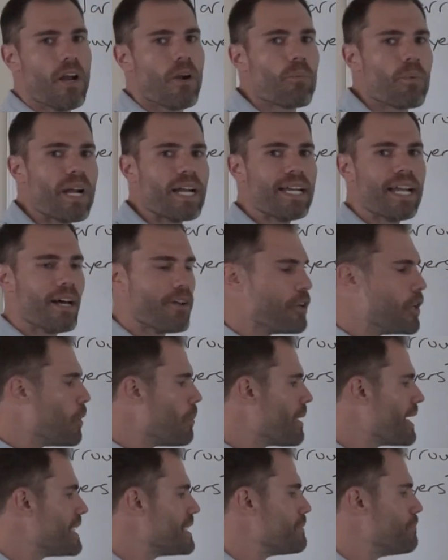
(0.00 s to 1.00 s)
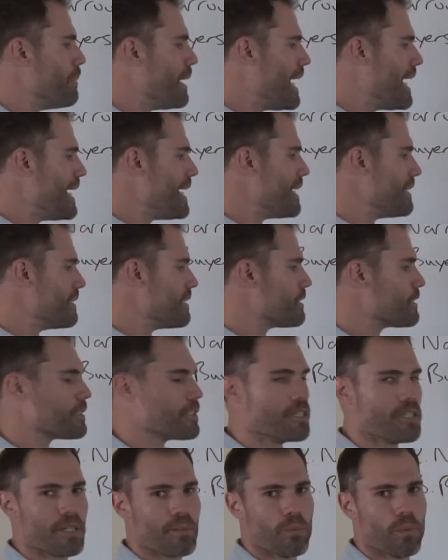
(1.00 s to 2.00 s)
Right now, nobody's buying this
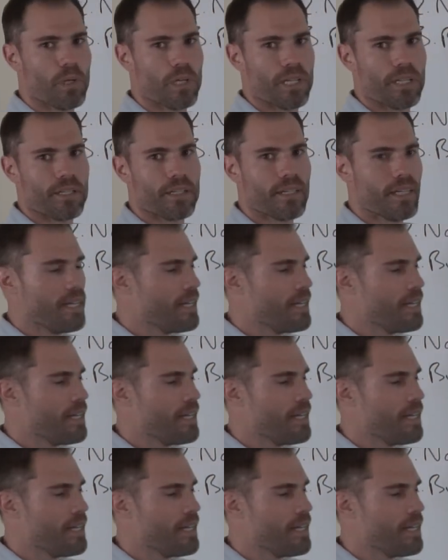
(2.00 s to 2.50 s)
31.